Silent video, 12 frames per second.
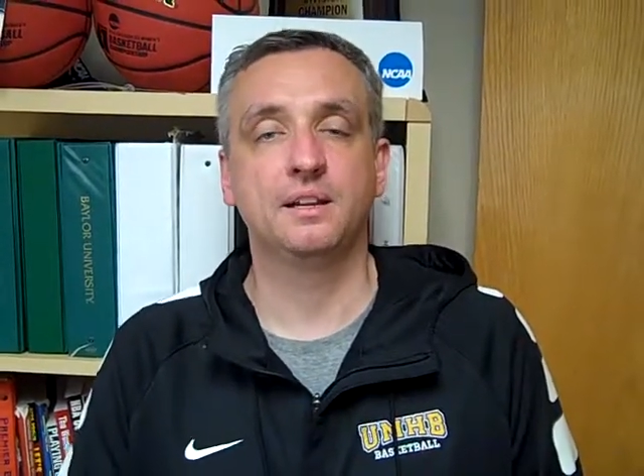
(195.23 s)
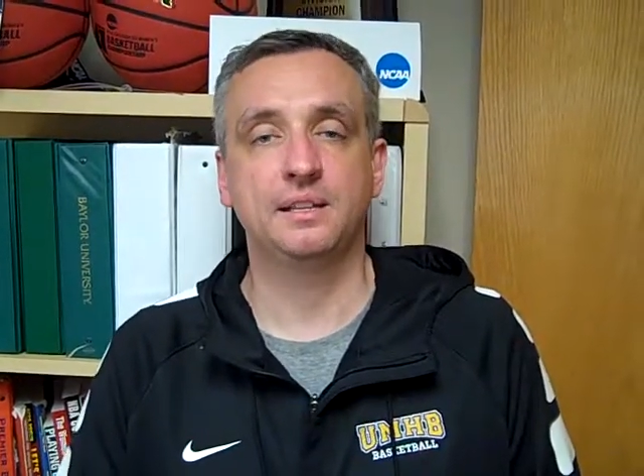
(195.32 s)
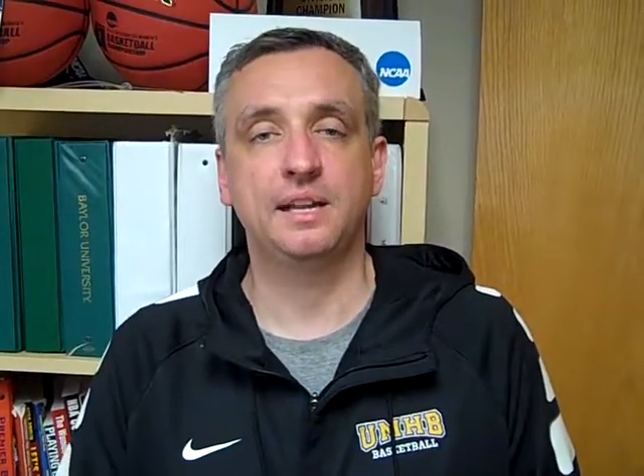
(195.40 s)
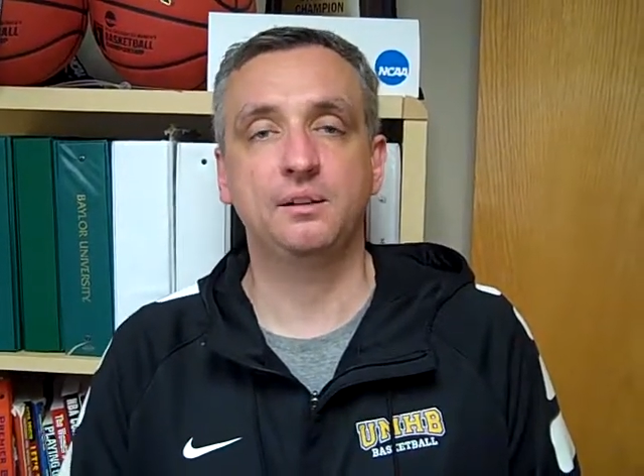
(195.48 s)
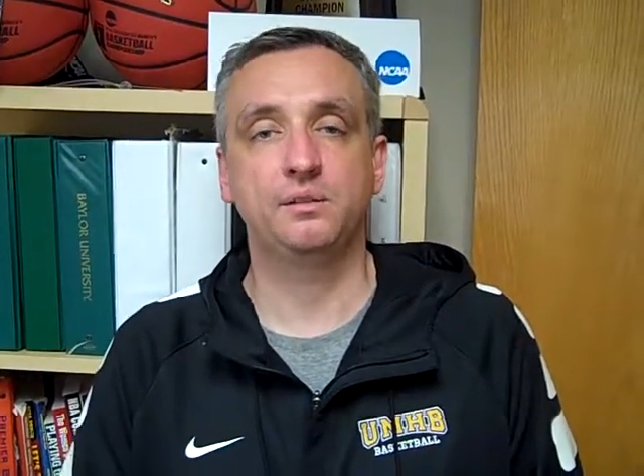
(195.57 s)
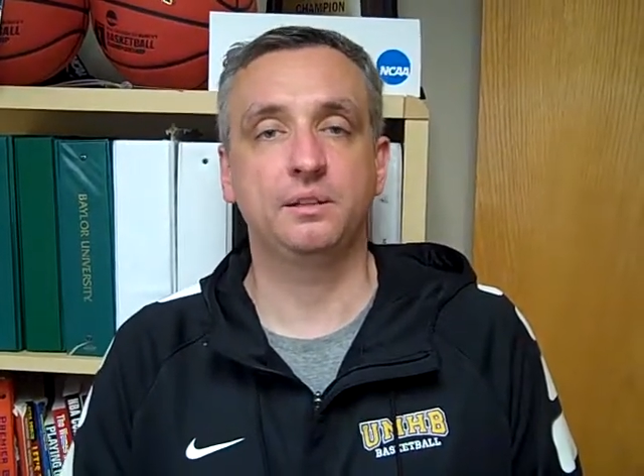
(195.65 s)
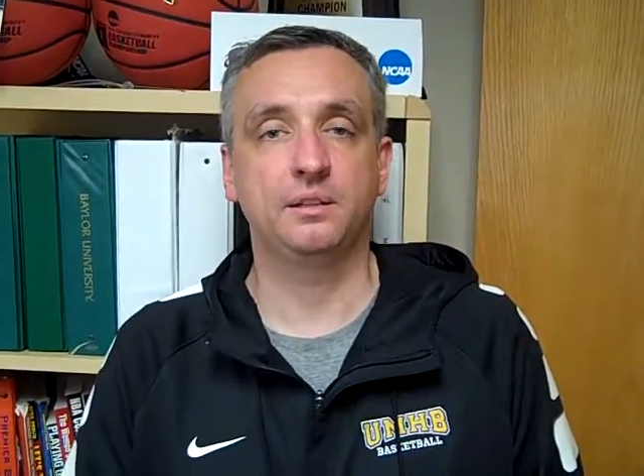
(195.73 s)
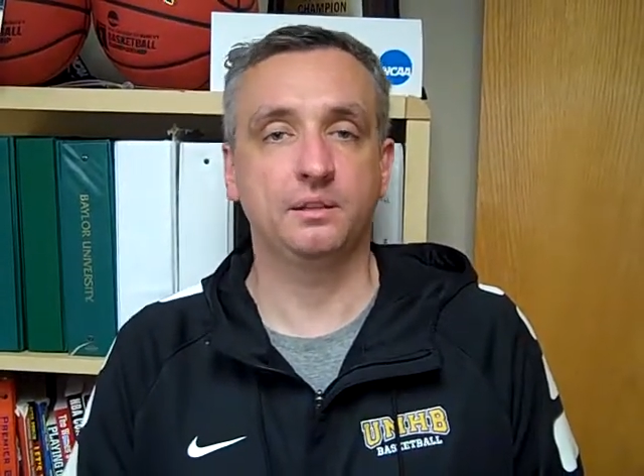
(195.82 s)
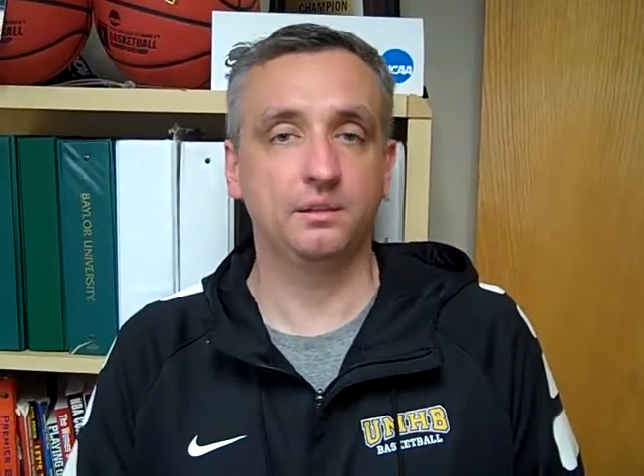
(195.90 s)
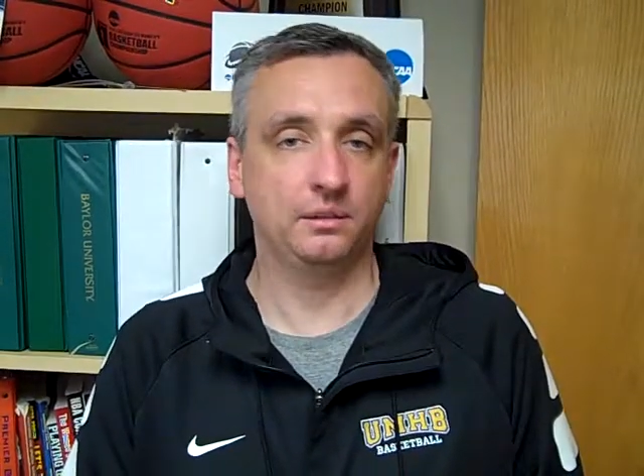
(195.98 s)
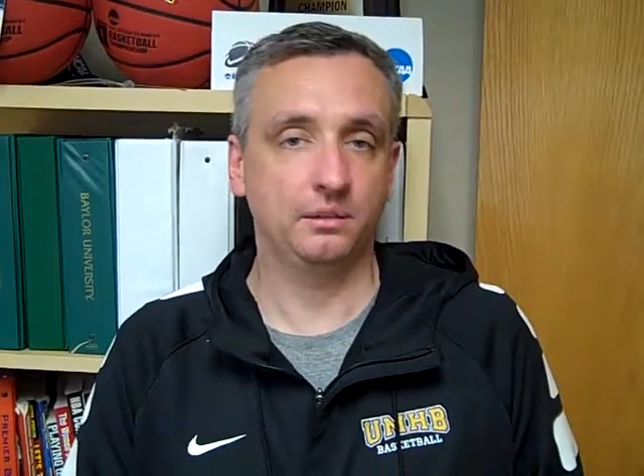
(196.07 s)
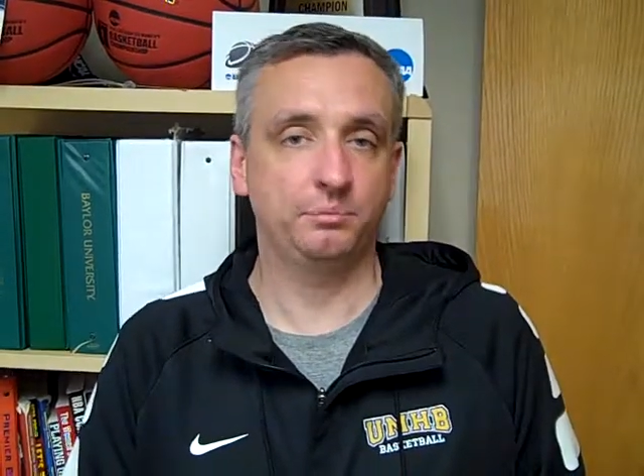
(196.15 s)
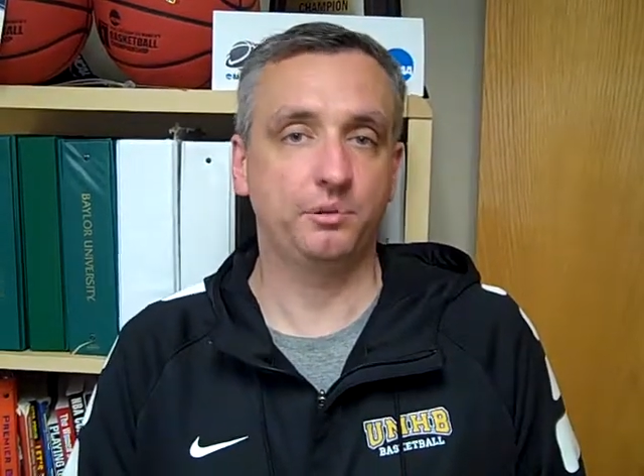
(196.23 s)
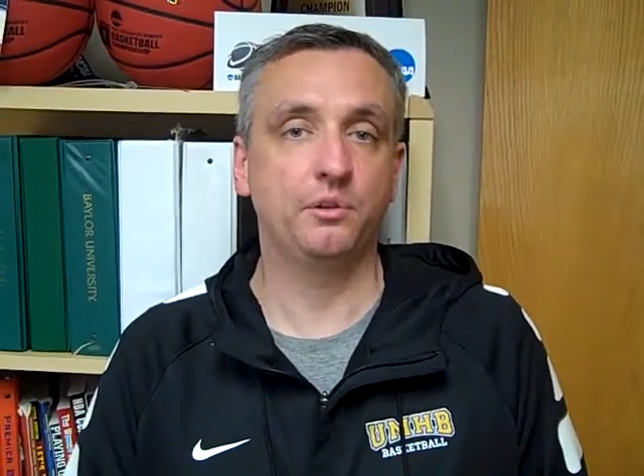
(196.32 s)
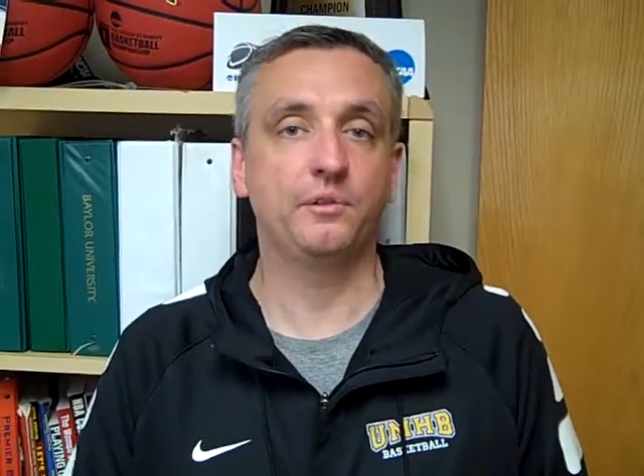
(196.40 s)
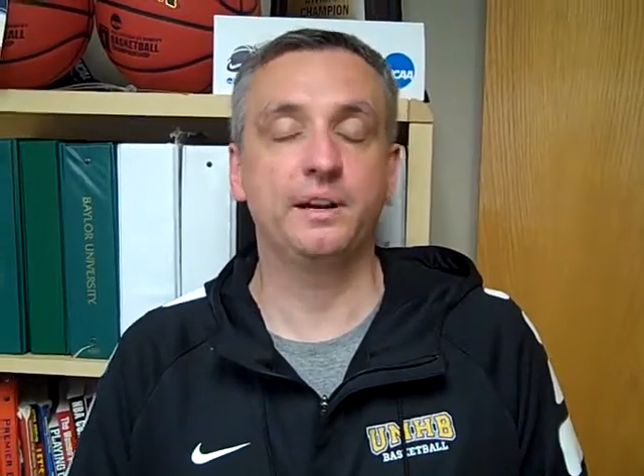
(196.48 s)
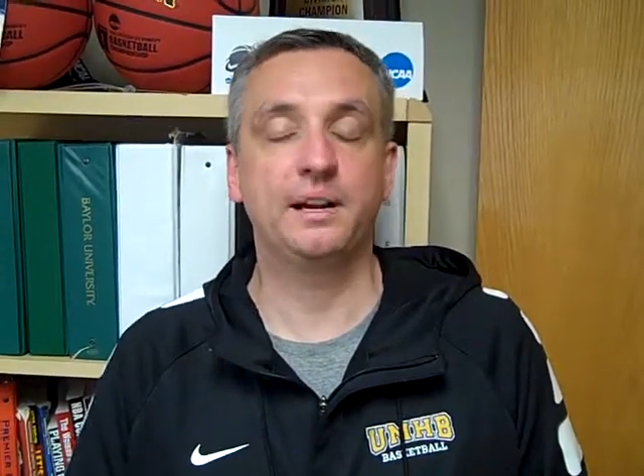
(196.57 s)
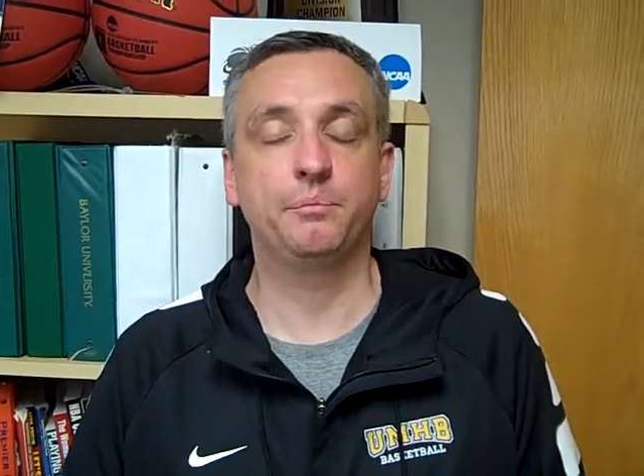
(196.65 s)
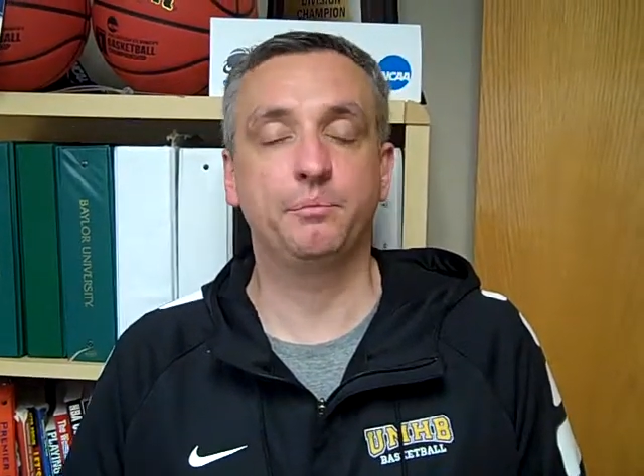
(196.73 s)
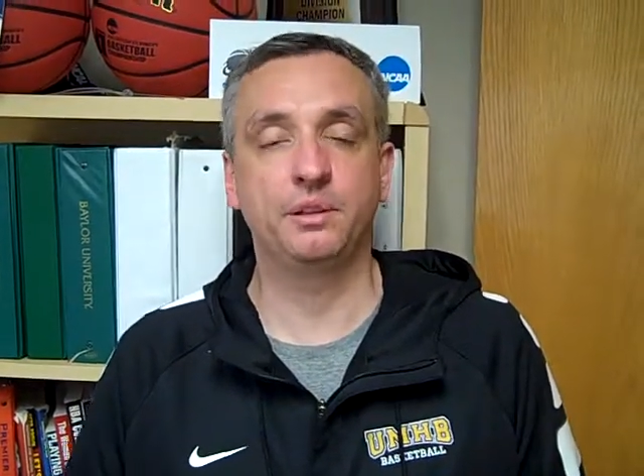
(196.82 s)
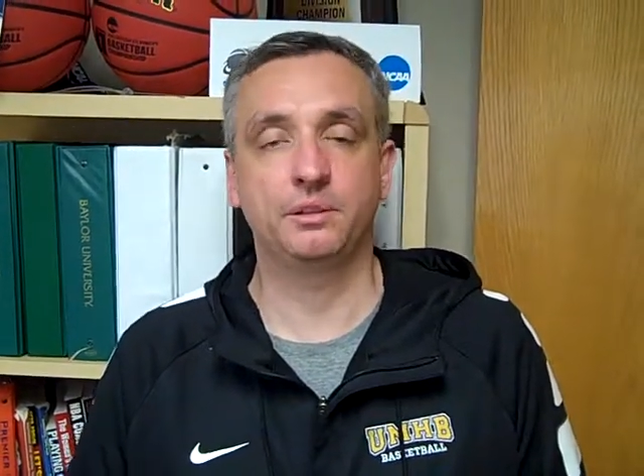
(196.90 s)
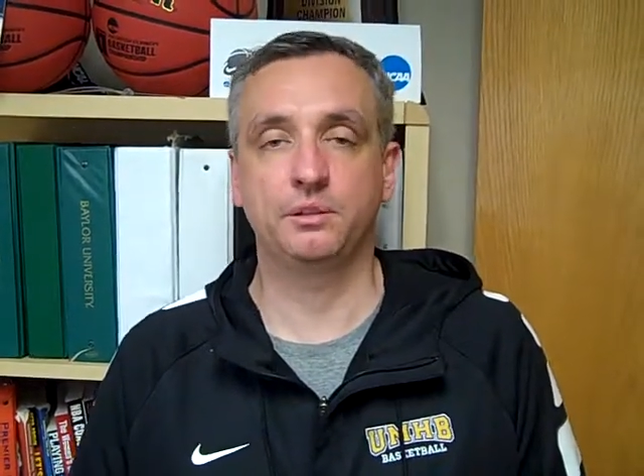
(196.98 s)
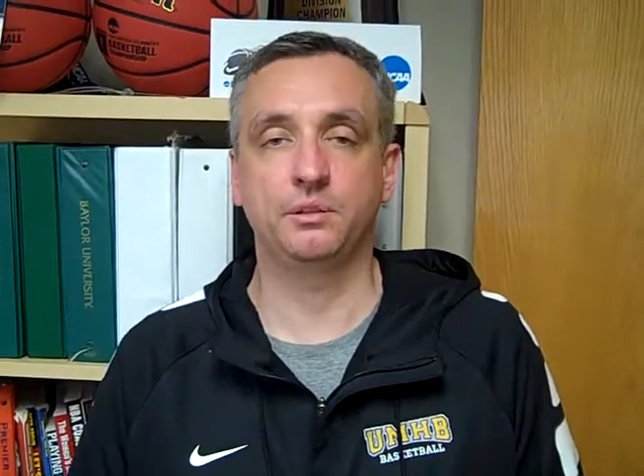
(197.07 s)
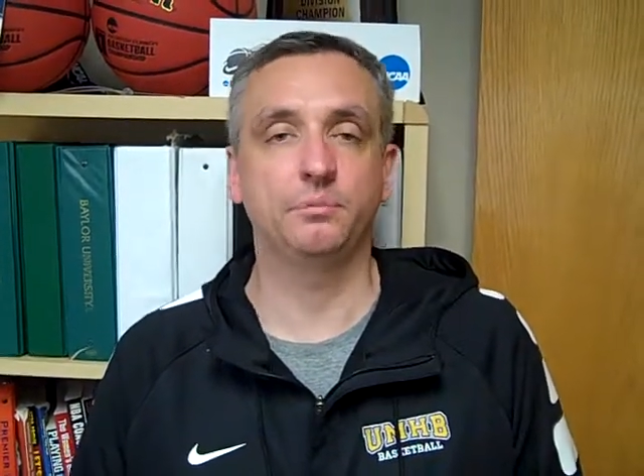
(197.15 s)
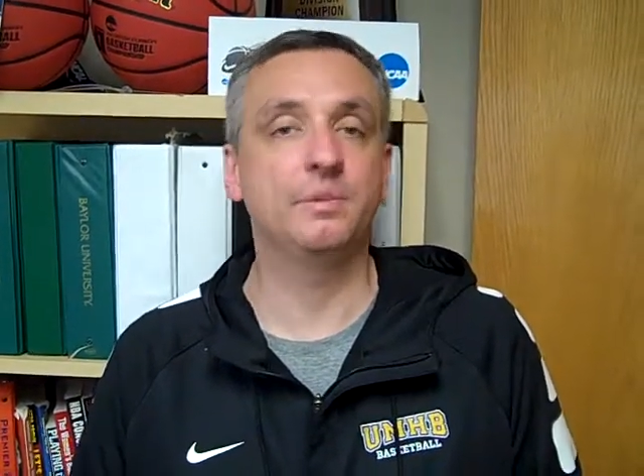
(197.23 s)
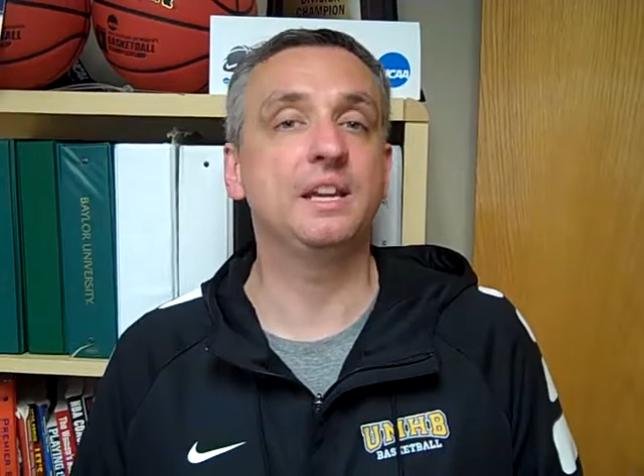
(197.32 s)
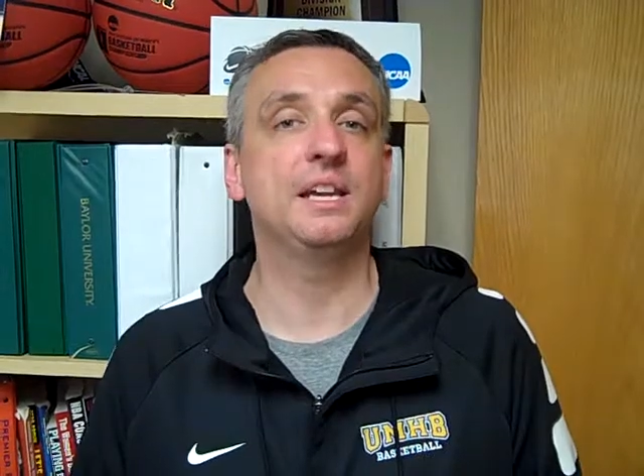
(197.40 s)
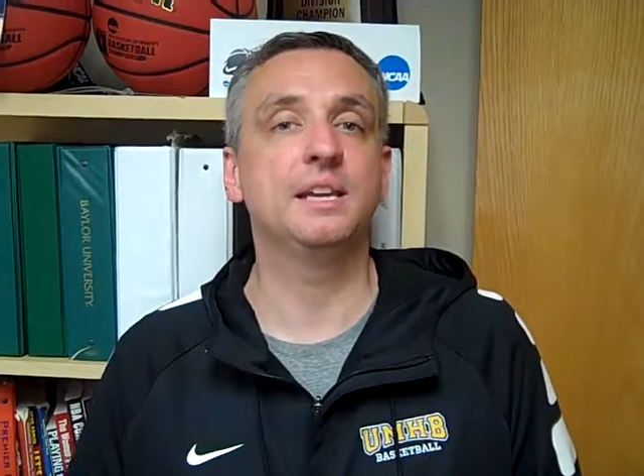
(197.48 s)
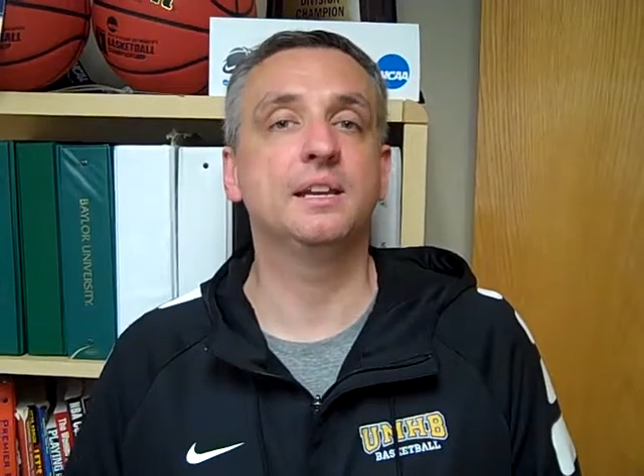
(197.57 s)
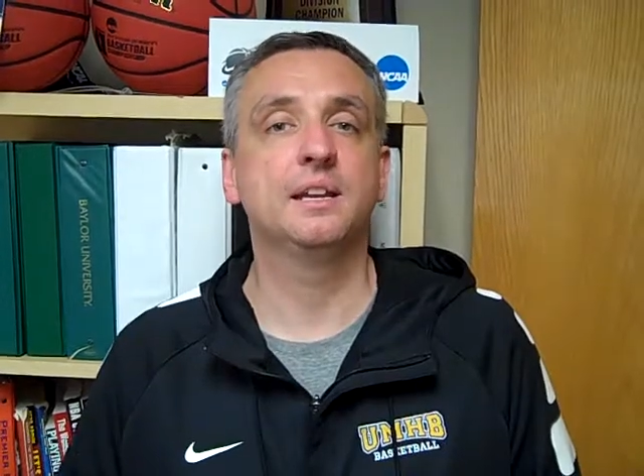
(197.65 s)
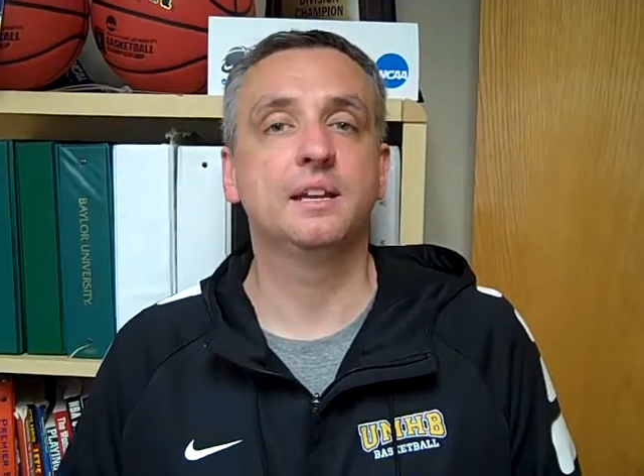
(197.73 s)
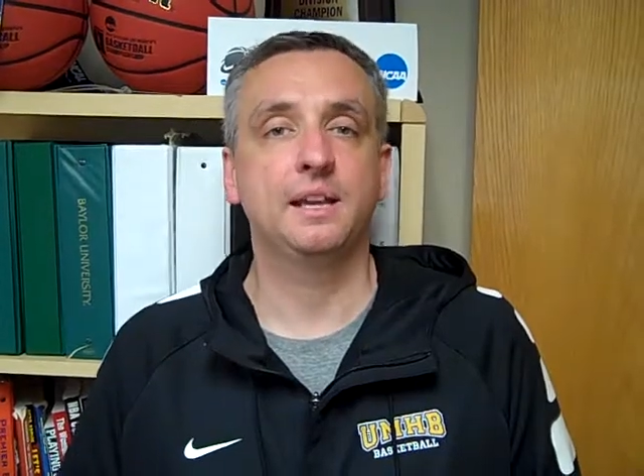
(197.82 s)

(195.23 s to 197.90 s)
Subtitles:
not only to the program, but to me,